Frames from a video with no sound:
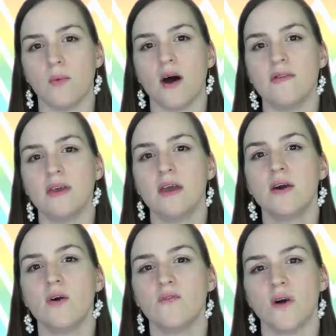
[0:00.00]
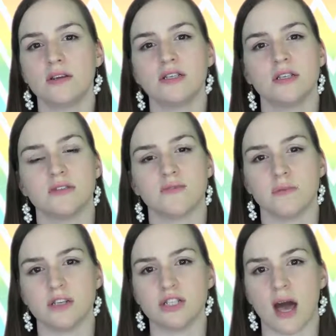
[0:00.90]
while the ego functions from
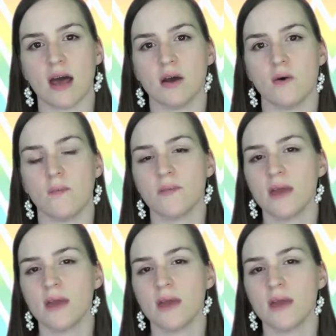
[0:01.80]
the shadow.